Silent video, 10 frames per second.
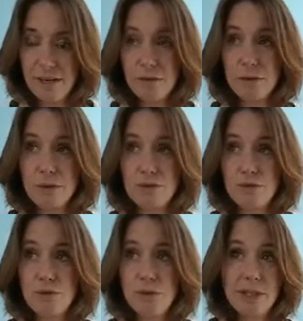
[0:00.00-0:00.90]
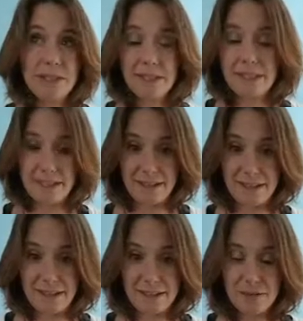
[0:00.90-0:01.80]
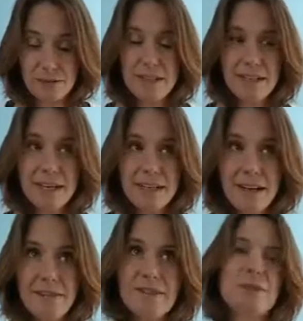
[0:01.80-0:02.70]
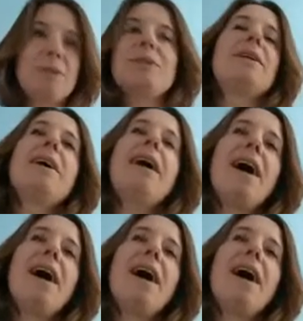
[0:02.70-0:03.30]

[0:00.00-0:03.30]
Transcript: feels really, really uncomfortable.